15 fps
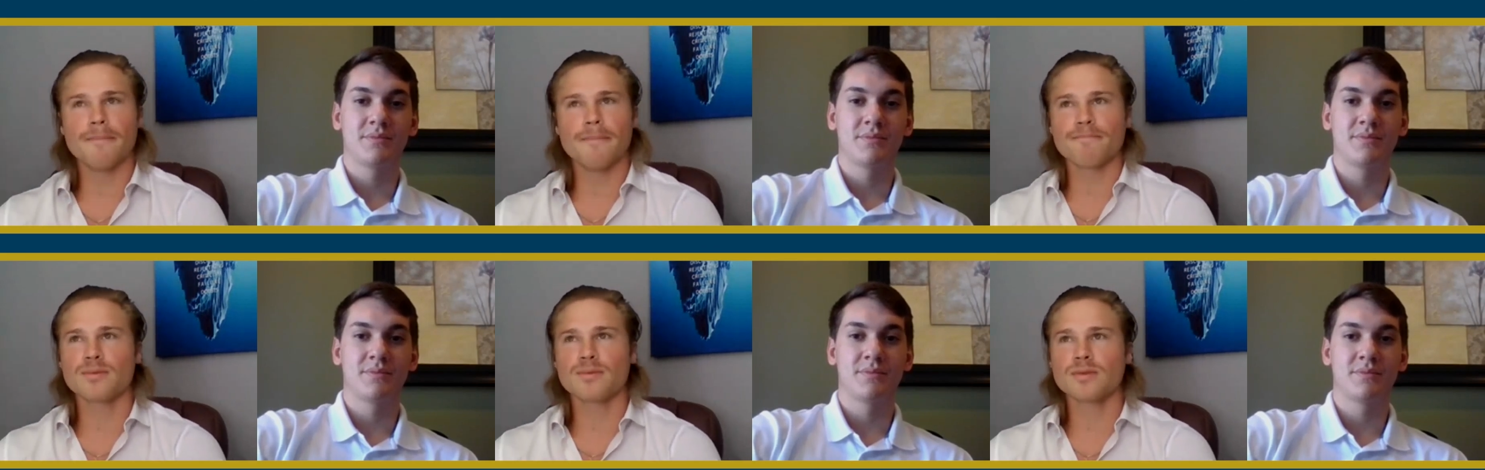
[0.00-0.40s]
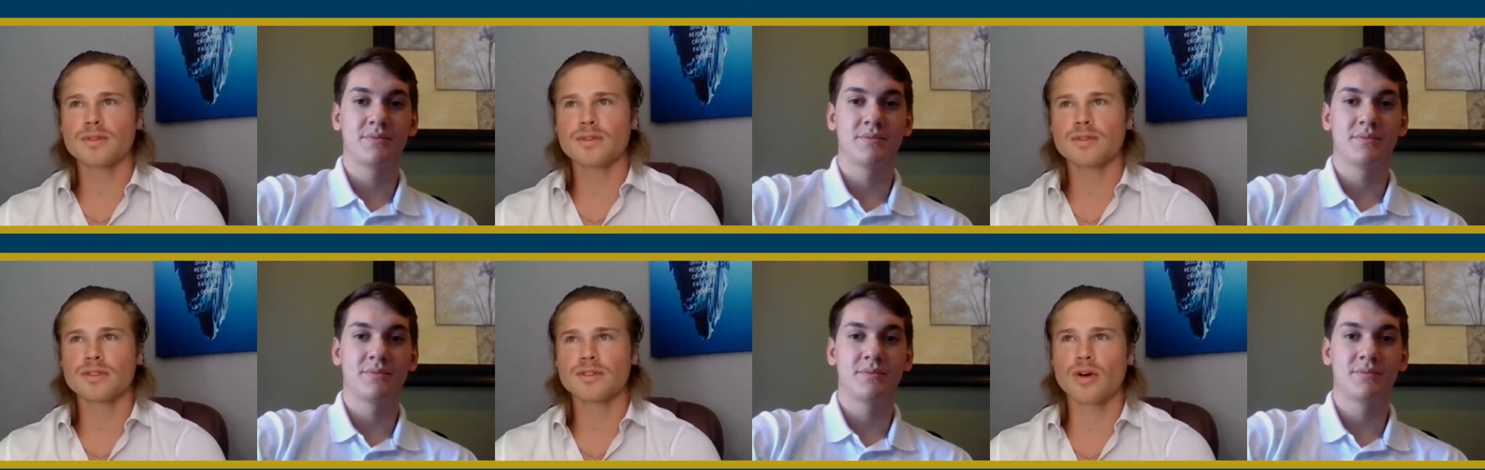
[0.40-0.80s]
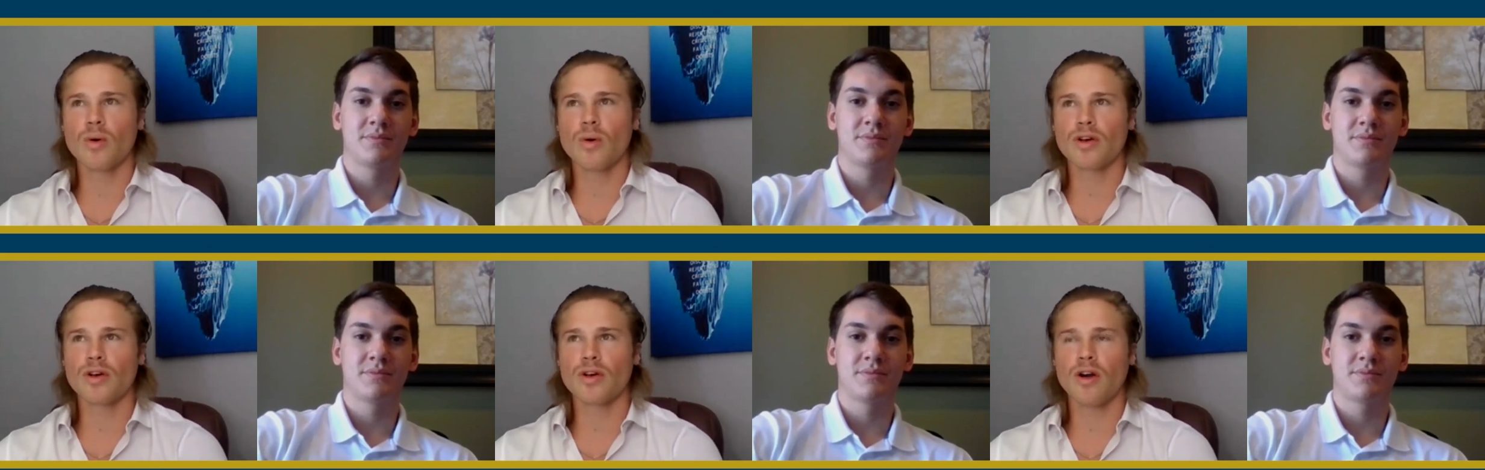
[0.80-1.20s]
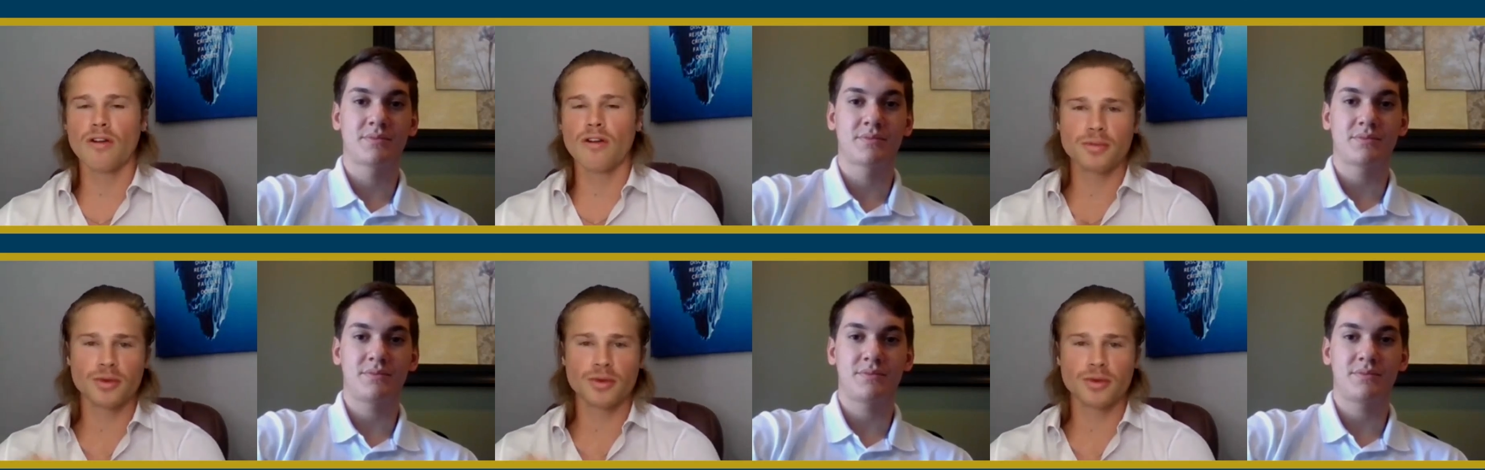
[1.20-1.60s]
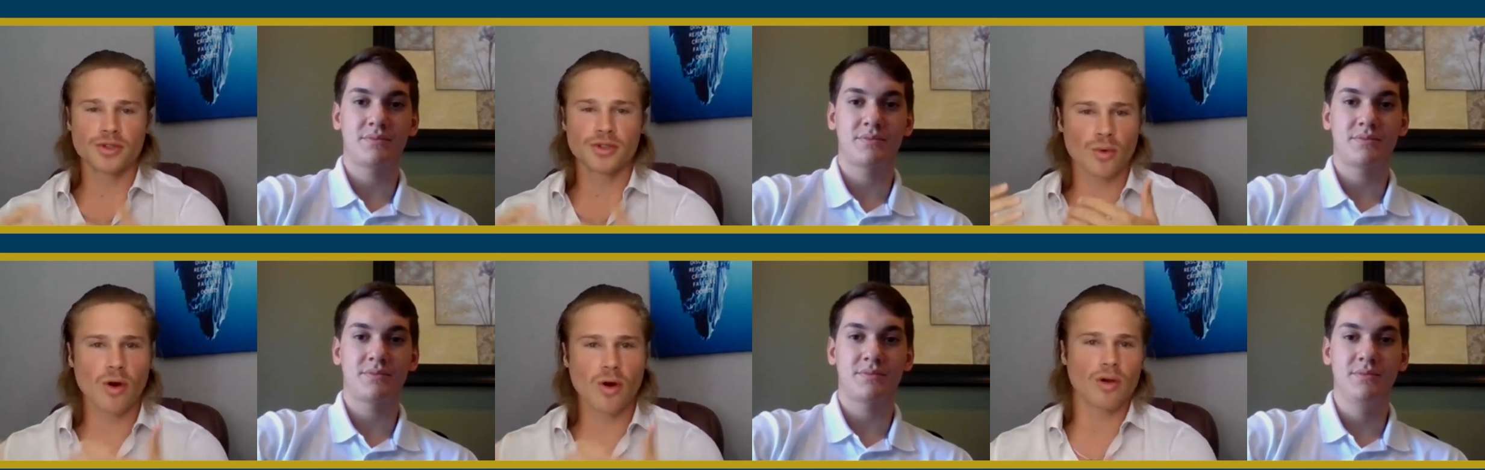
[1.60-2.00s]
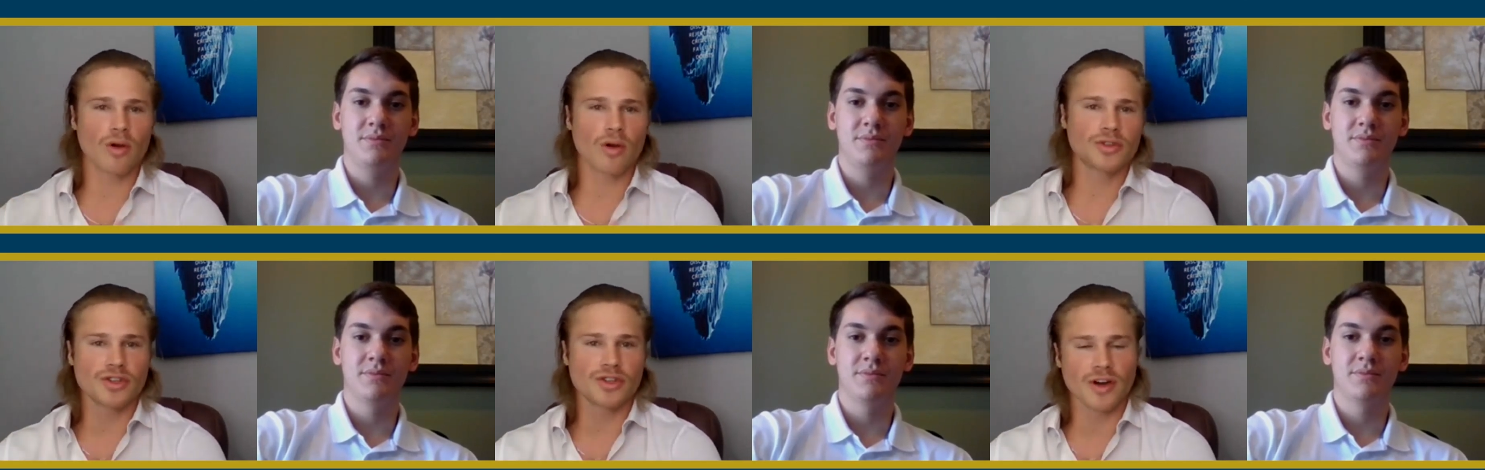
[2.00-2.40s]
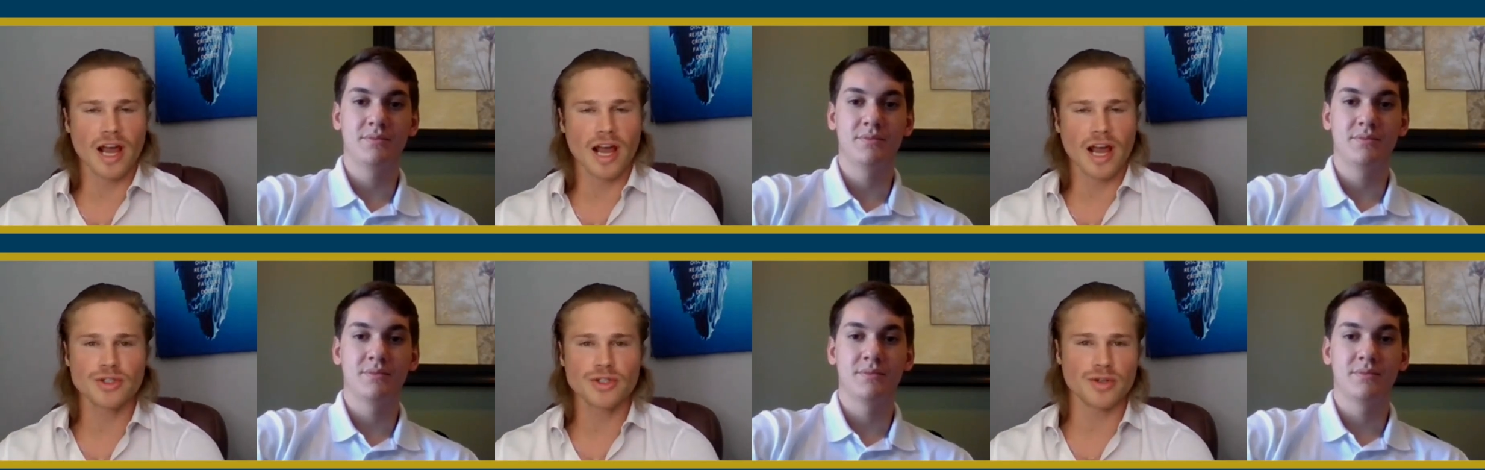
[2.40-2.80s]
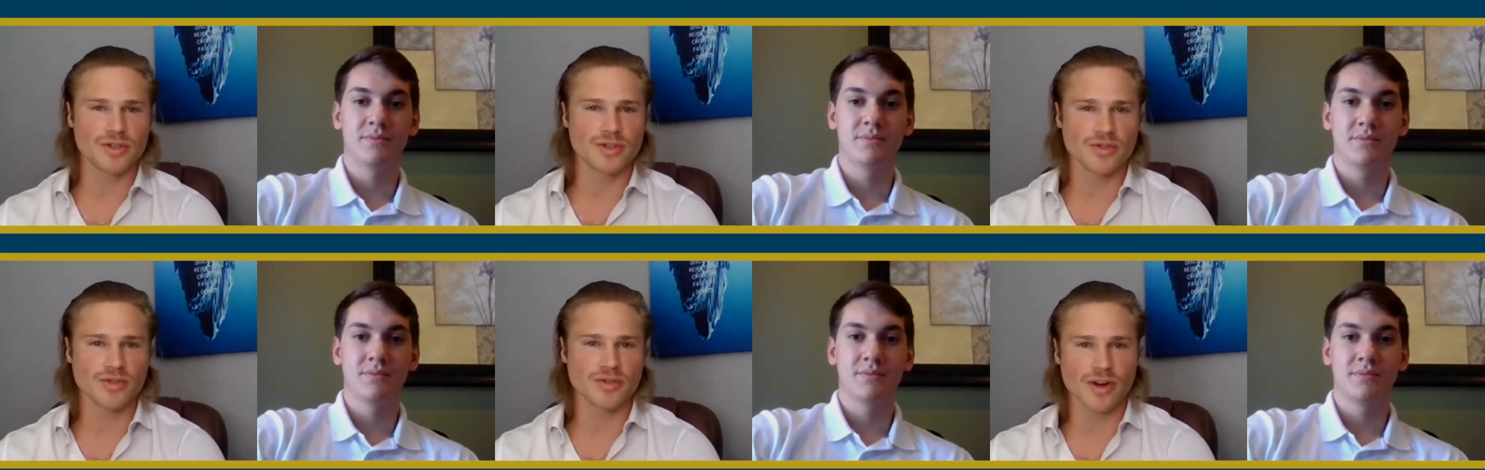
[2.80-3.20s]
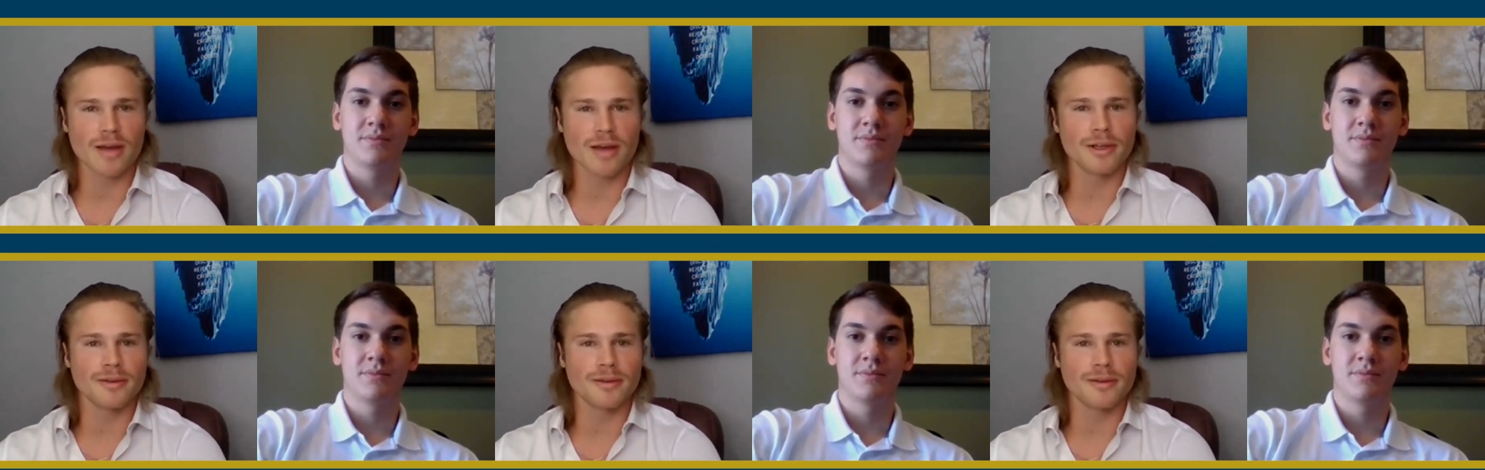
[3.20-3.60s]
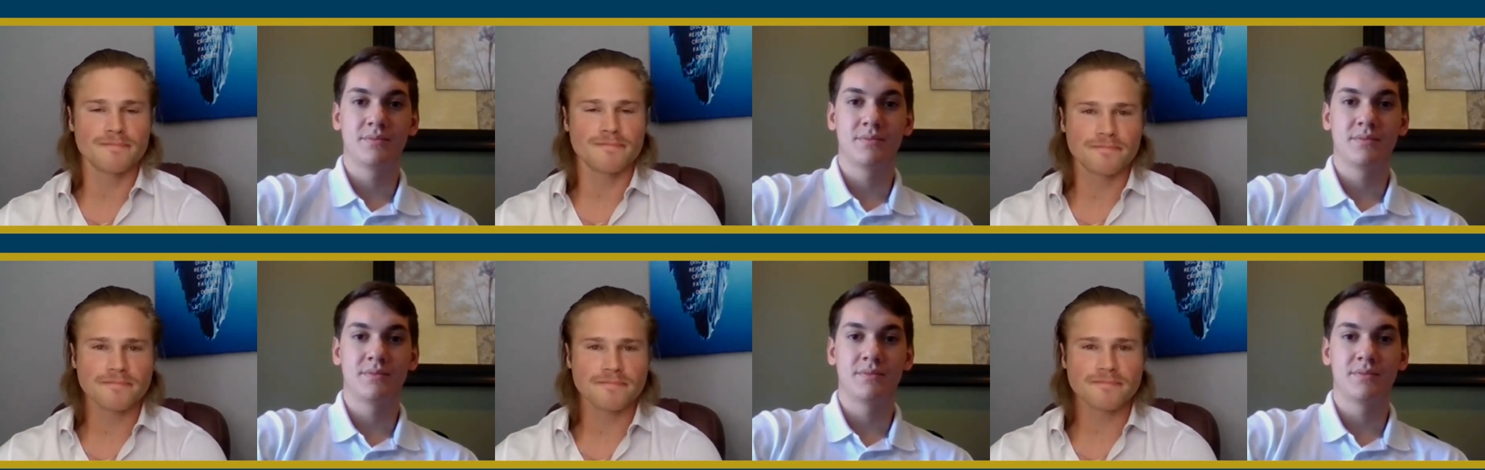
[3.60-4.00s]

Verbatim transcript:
Speaker 1: Um, so the Harford Mutual culture, how would you describe it?